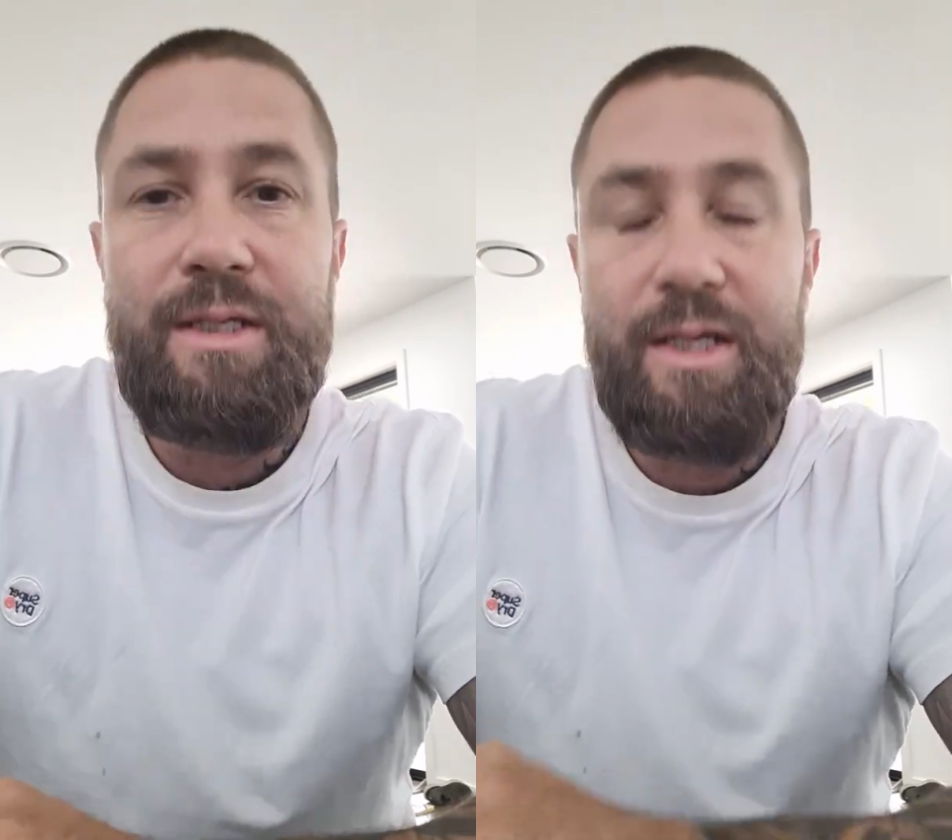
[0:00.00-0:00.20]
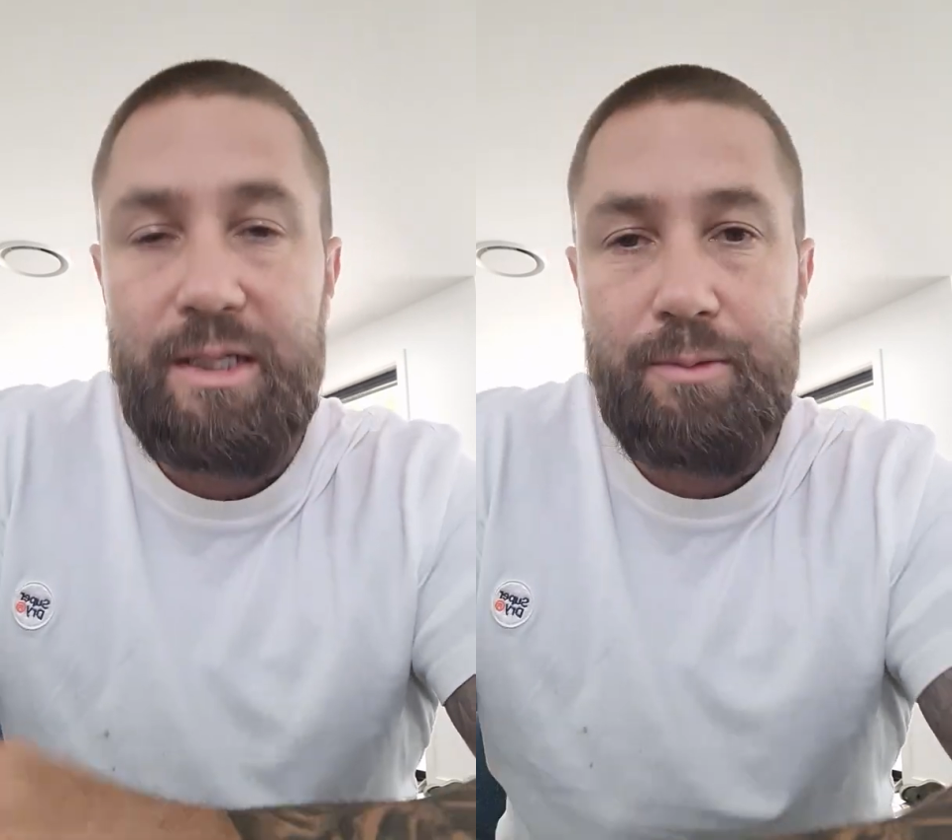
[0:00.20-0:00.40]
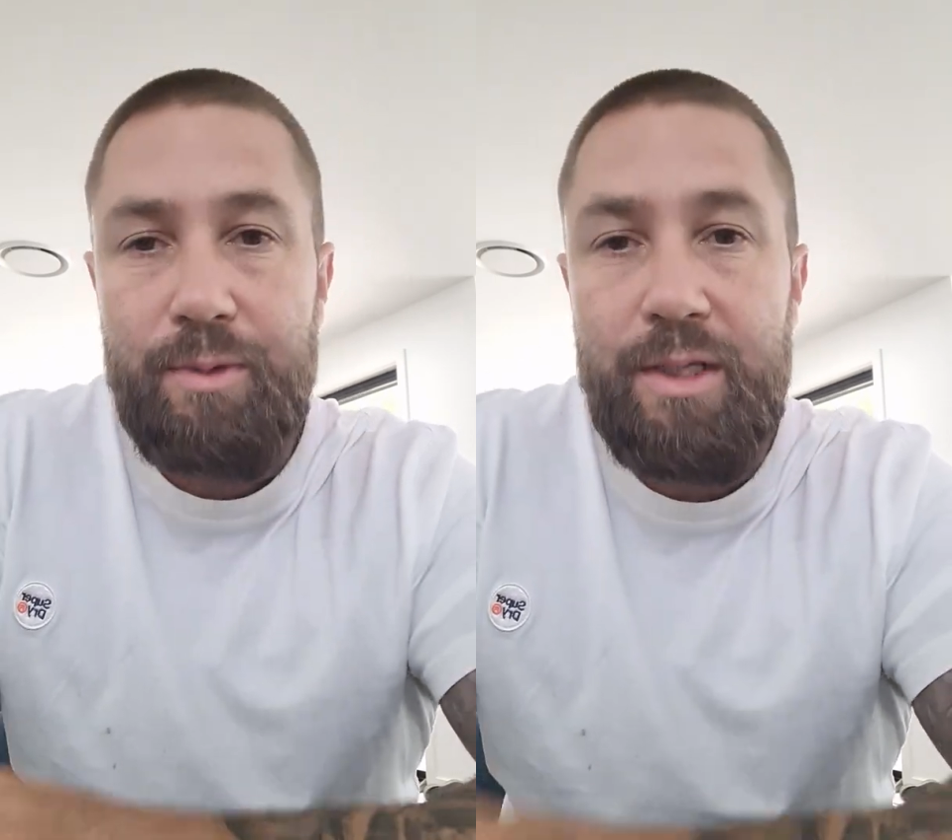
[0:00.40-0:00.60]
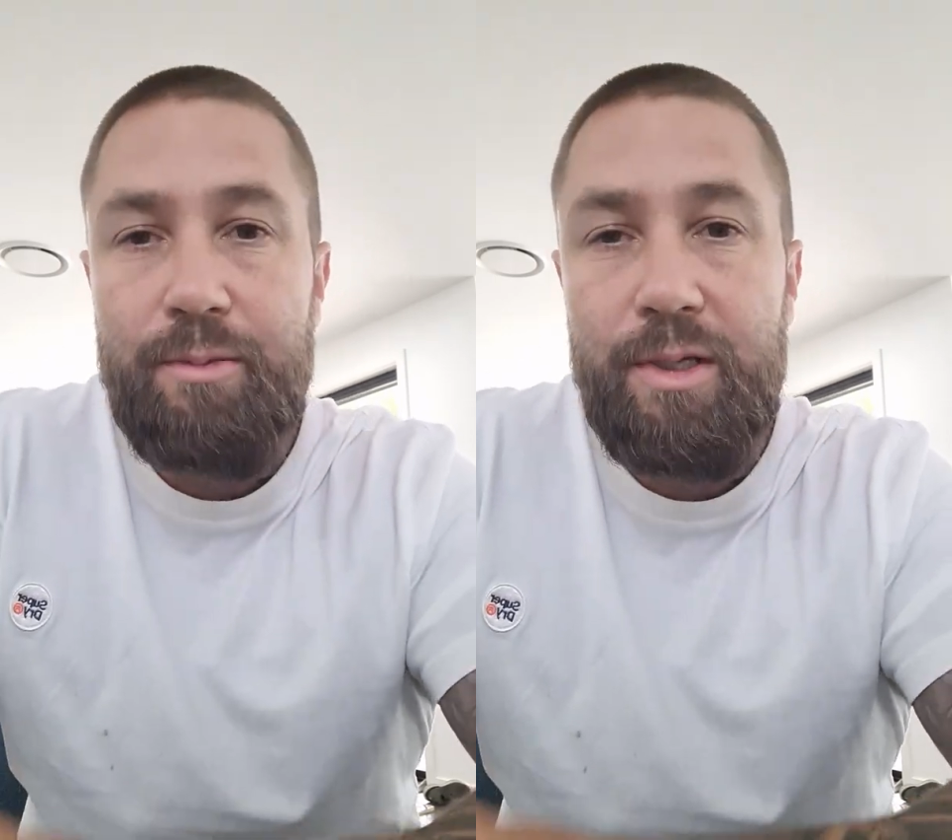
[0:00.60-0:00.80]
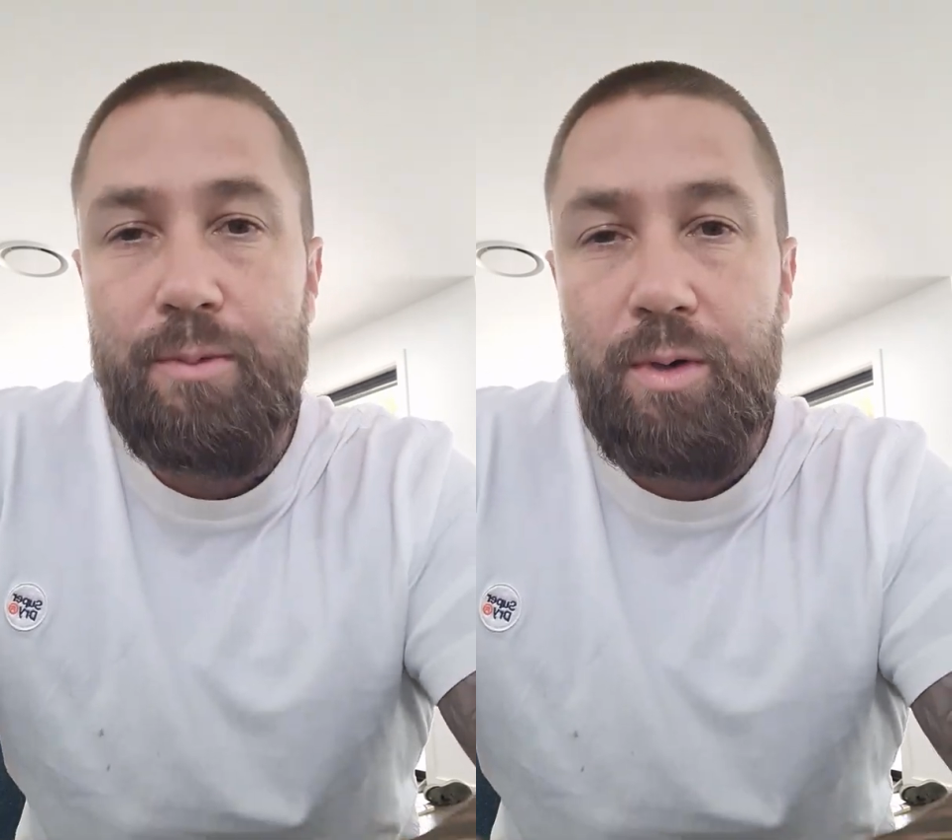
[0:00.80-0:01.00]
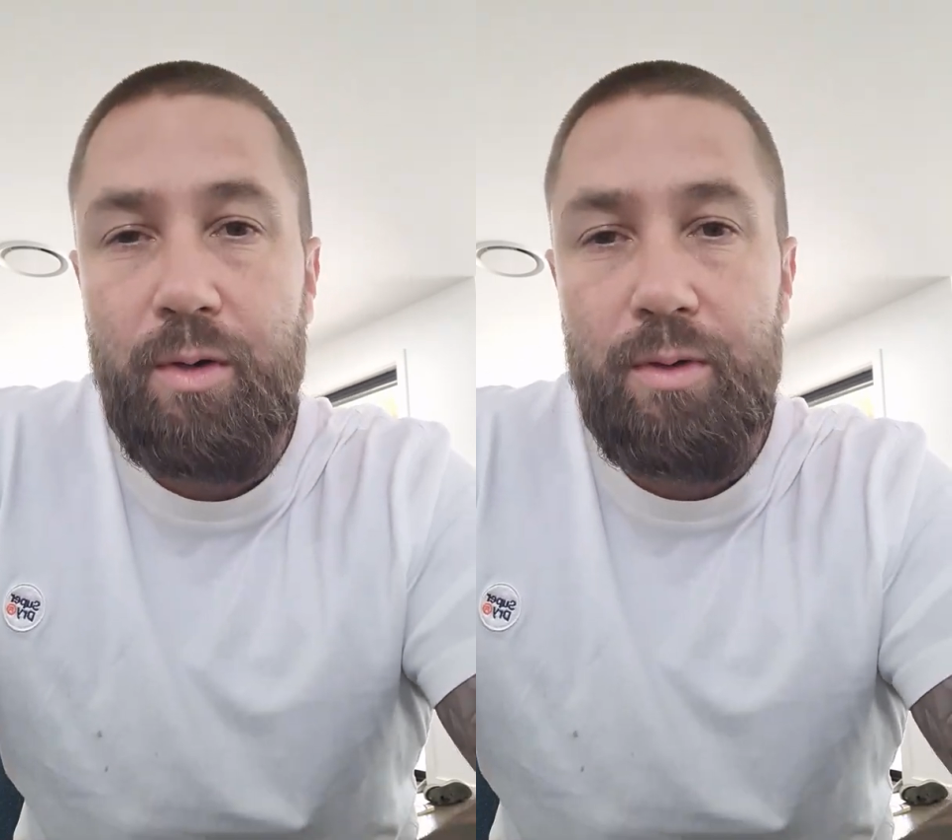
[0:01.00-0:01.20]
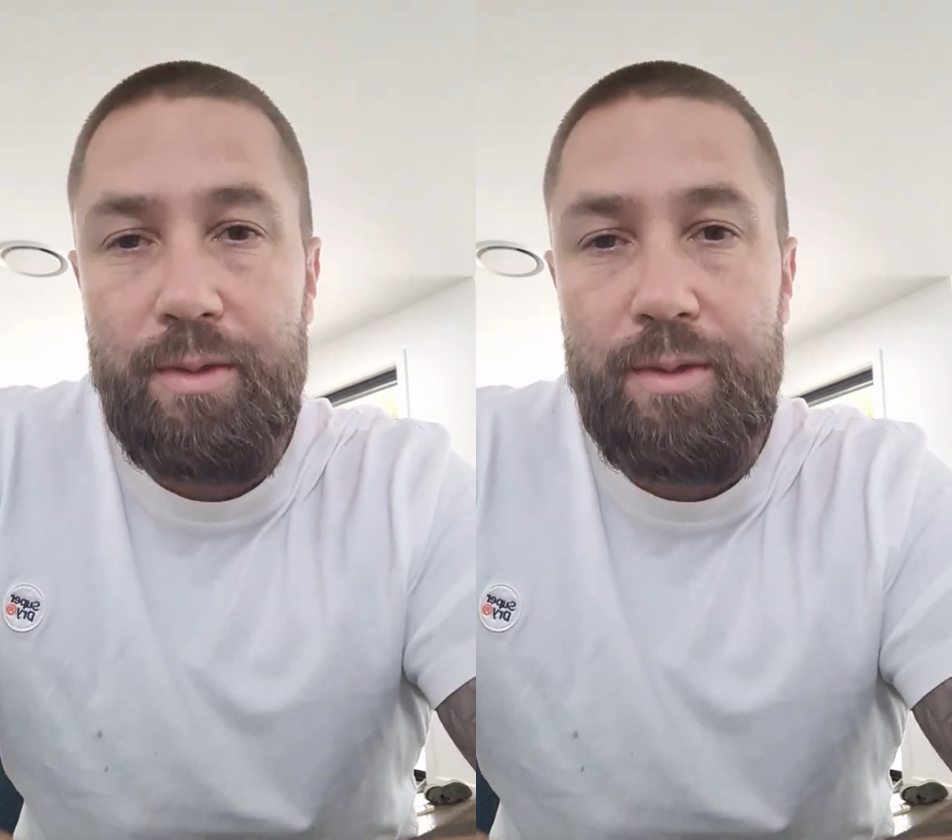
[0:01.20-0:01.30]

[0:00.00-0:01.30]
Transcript: healing really well